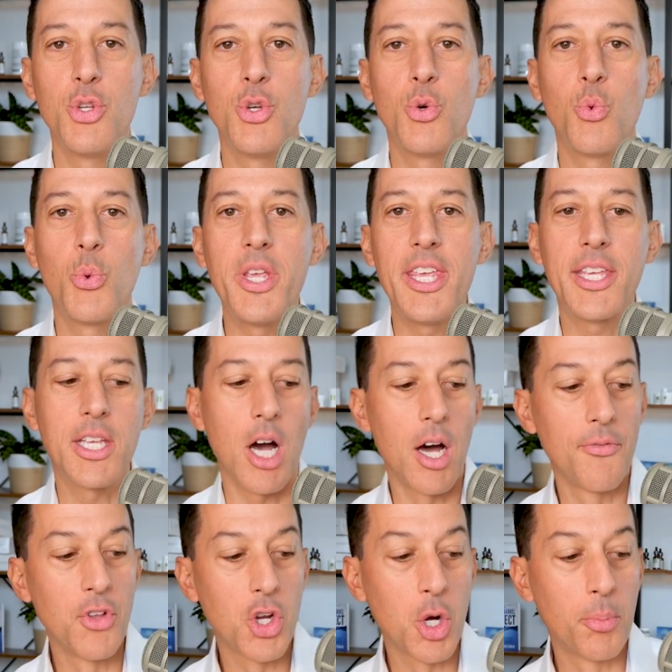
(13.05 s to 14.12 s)
new week
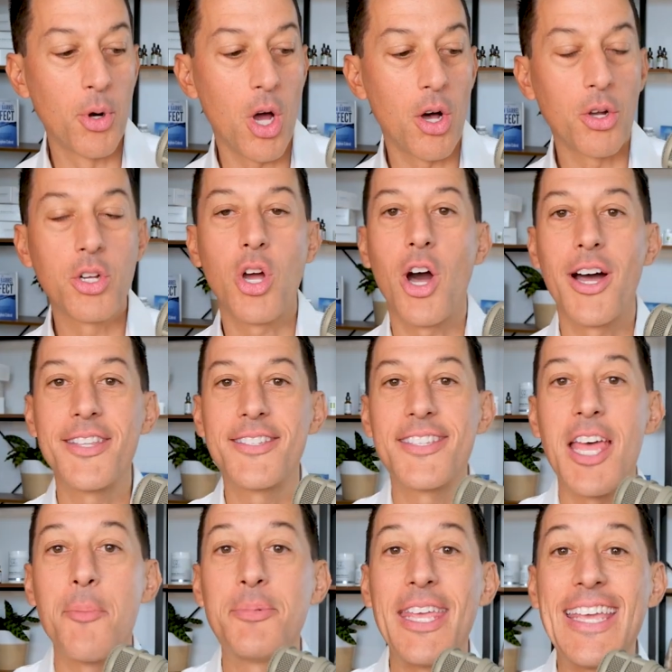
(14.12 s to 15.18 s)
of the Cabral
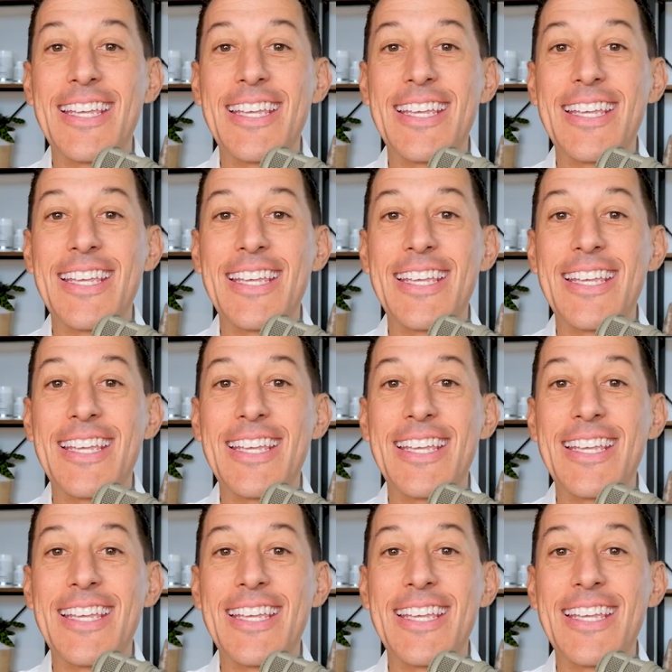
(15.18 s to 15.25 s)
Concept.